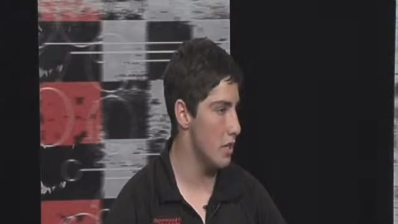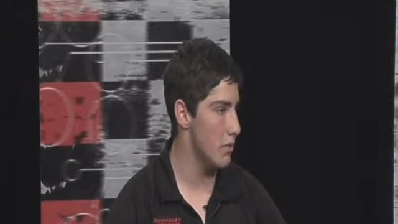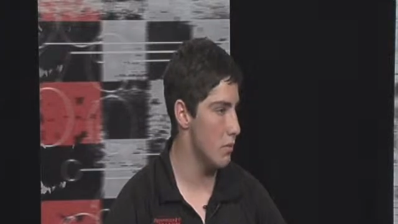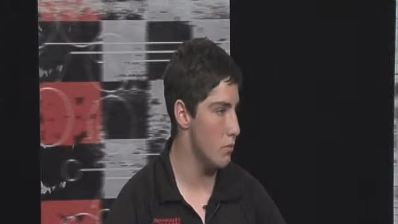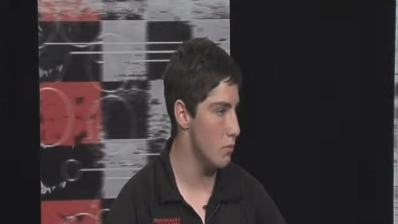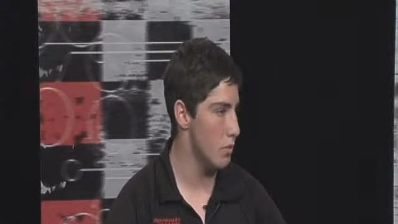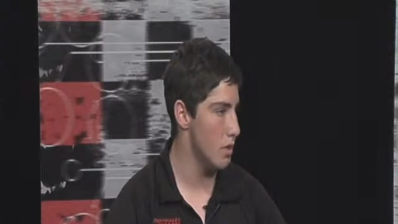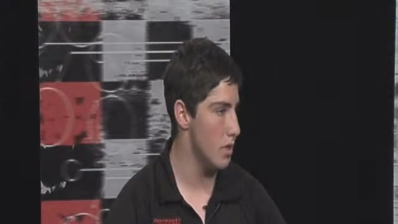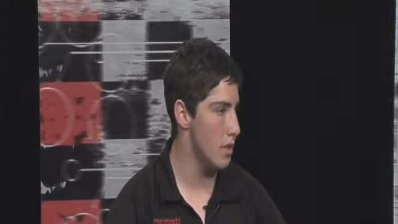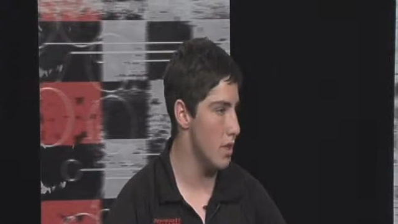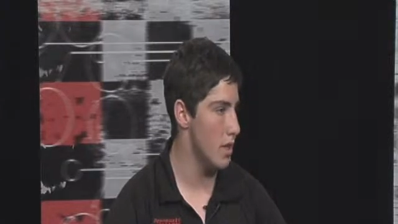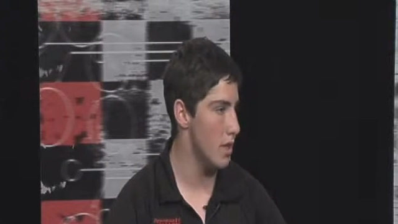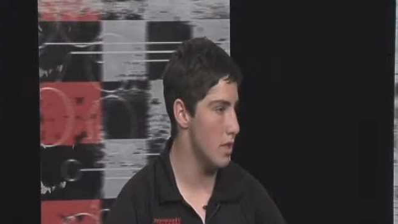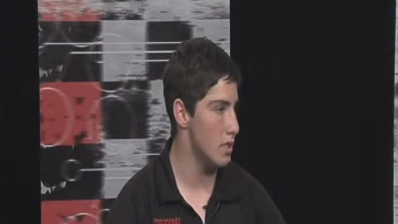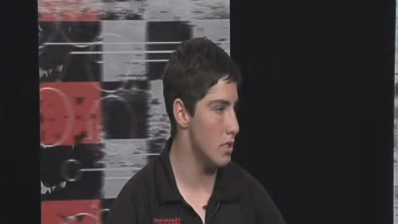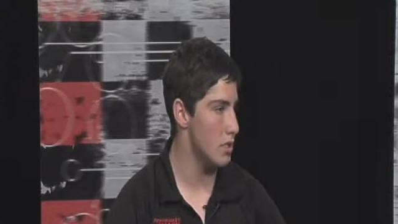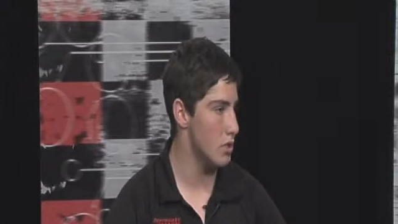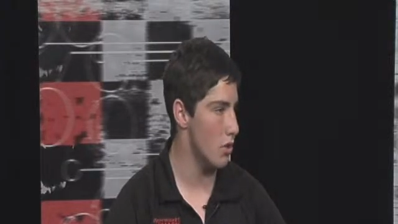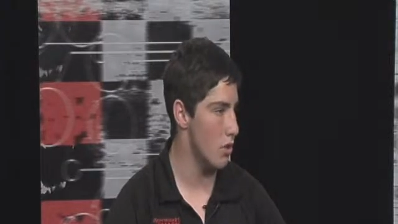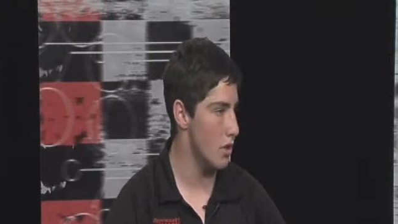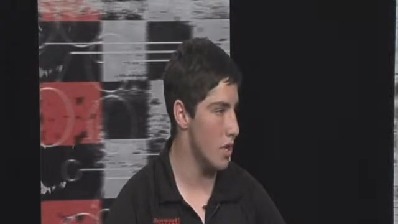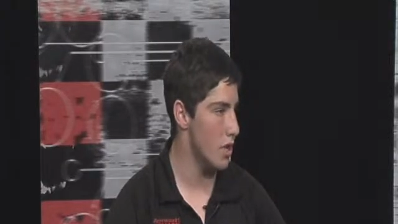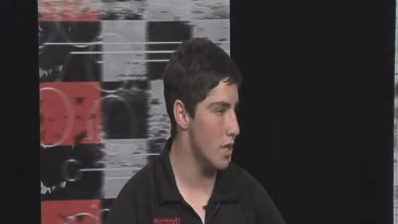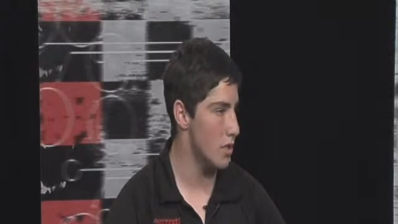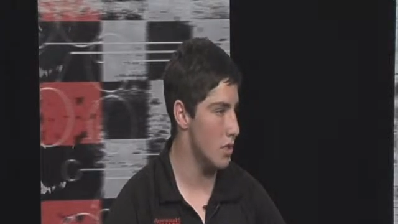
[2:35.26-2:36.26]
with
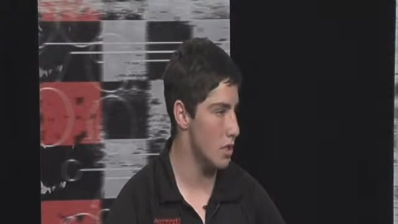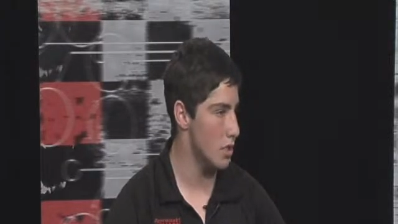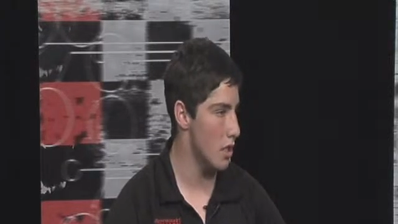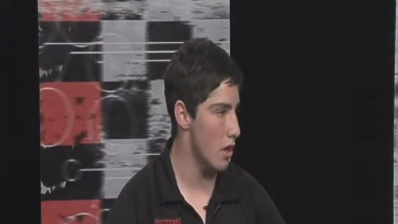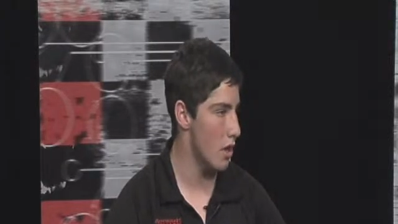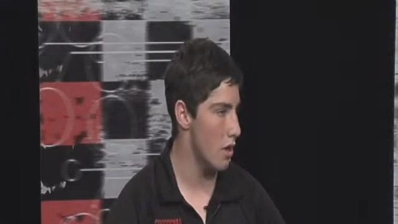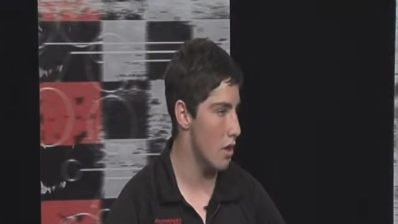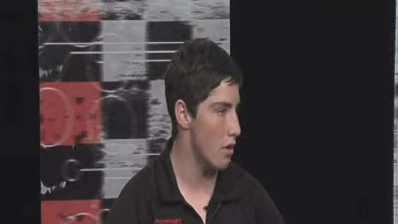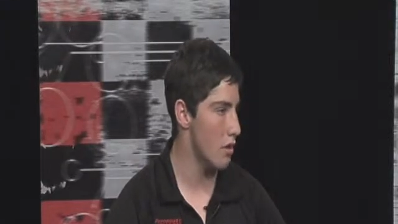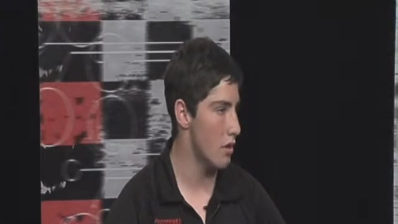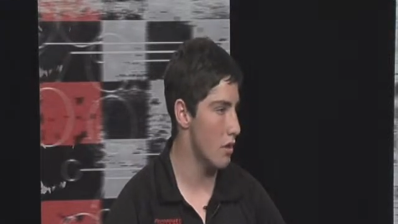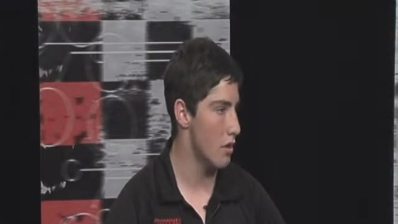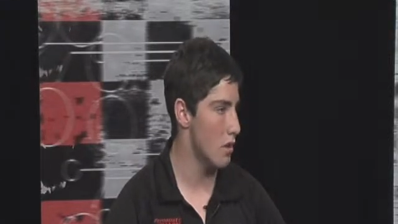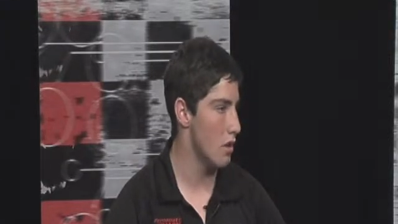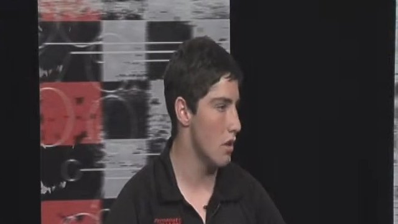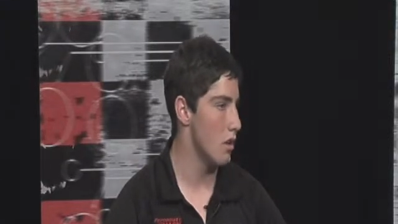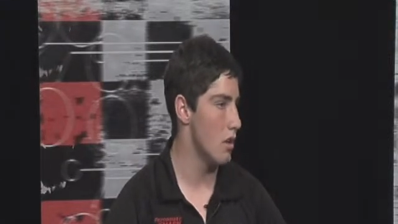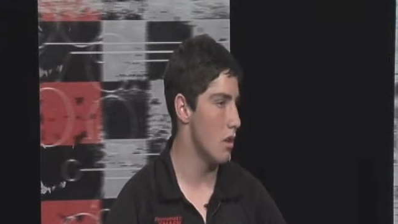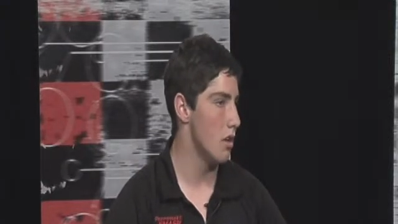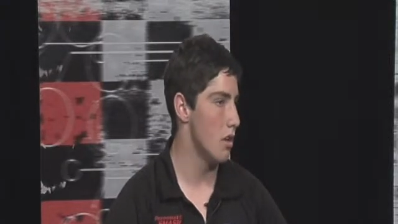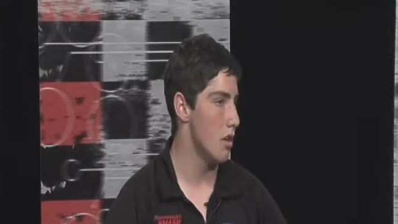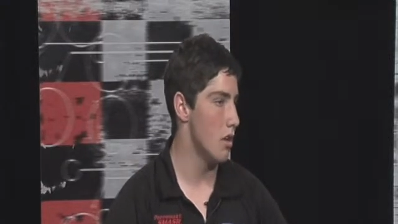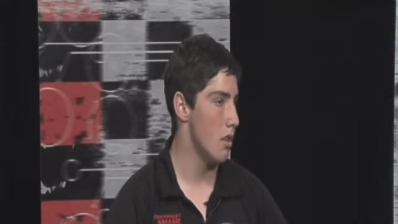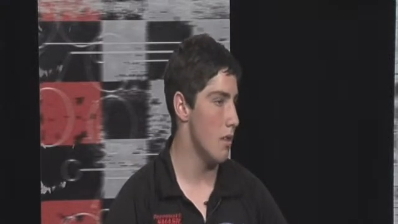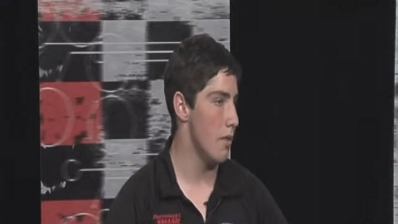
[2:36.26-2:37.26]
Sonic, so
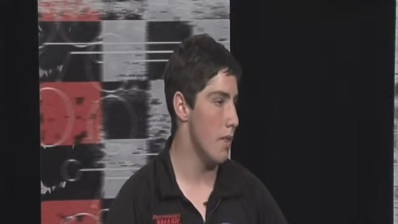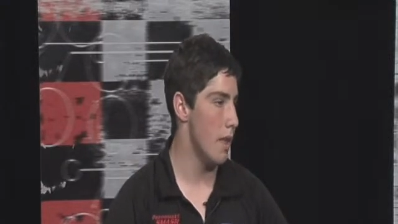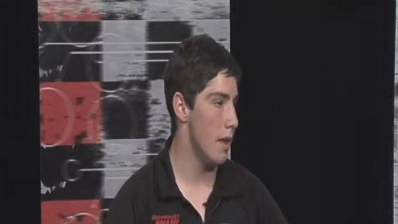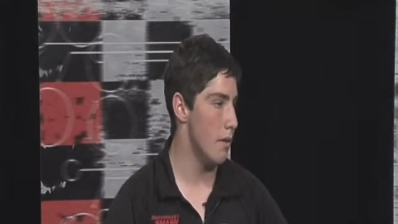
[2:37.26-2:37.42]
that